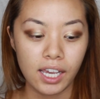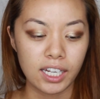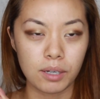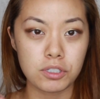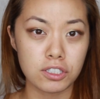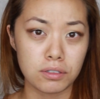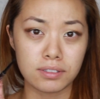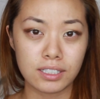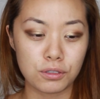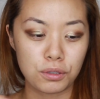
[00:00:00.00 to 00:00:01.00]
And I would just
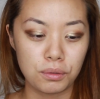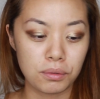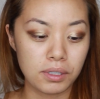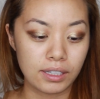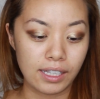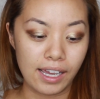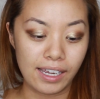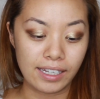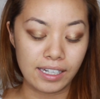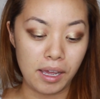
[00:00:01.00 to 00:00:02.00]
use it to
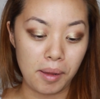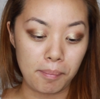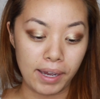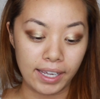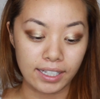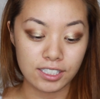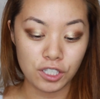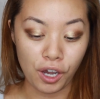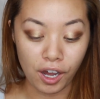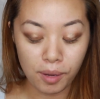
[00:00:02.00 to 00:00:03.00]
line my
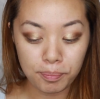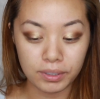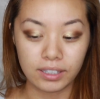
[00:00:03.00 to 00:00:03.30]
top